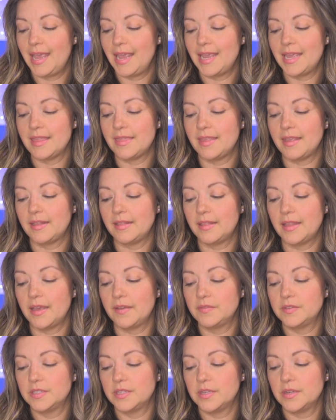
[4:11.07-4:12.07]
And they
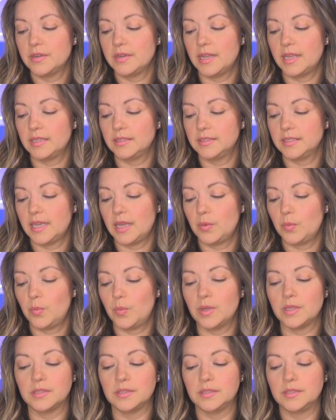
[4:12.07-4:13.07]
left their nets at
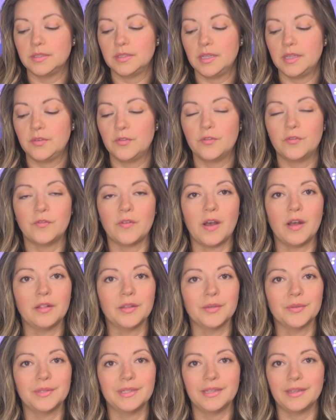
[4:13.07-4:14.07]
once and
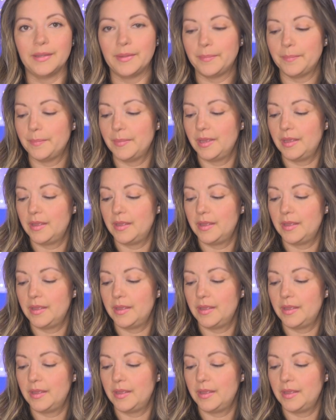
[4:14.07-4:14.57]
followed him.